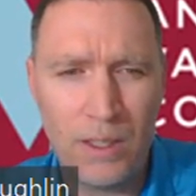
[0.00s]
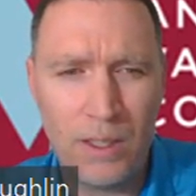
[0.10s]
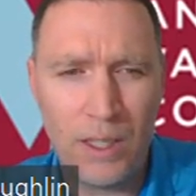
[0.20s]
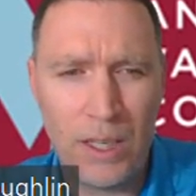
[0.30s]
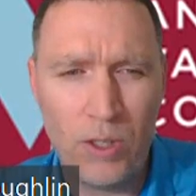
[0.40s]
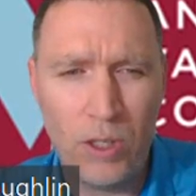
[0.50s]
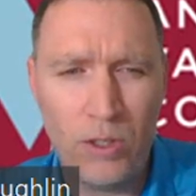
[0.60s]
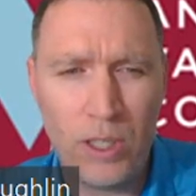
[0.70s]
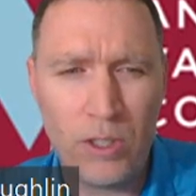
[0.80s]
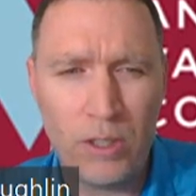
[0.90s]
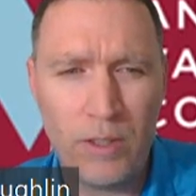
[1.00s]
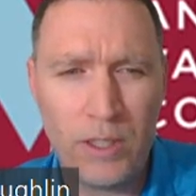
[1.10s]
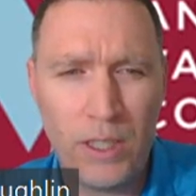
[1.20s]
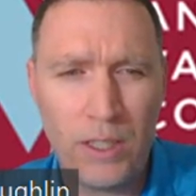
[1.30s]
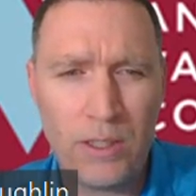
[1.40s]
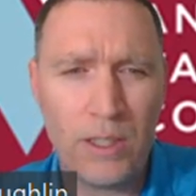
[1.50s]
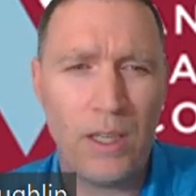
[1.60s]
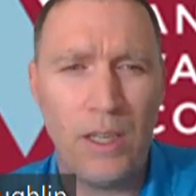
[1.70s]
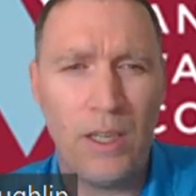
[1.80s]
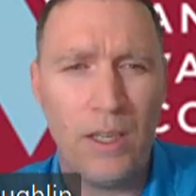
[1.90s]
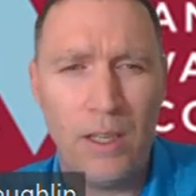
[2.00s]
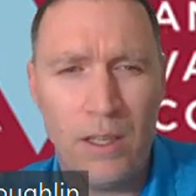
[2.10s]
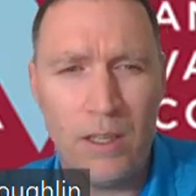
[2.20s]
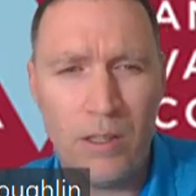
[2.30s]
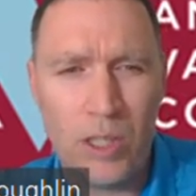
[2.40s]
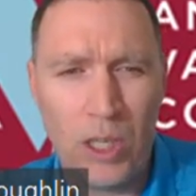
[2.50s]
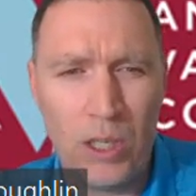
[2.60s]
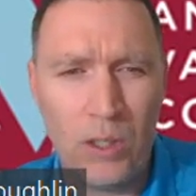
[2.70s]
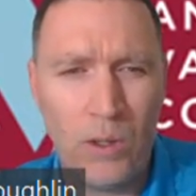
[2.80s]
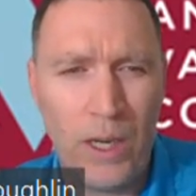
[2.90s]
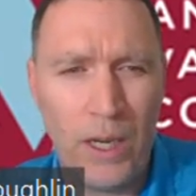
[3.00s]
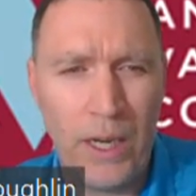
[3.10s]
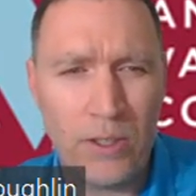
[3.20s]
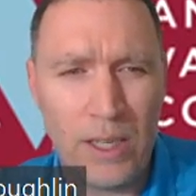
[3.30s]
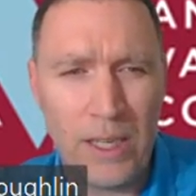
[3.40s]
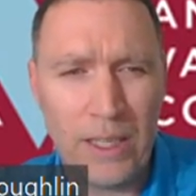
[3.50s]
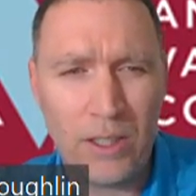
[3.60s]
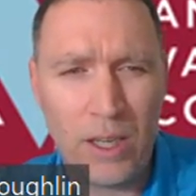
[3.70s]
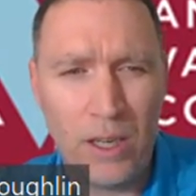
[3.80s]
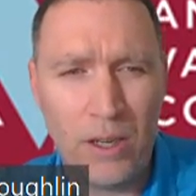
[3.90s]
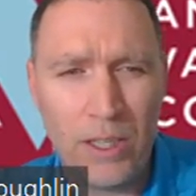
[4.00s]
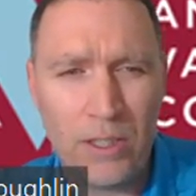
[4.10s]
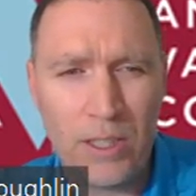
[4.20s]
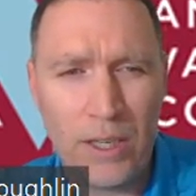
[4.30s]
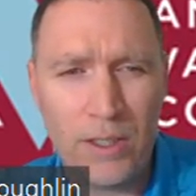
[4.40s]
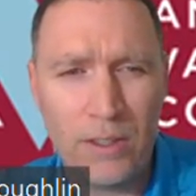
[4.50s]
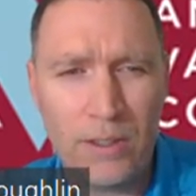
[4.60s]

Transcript: Okay, tutoring services. So here's a link to the Learning Center.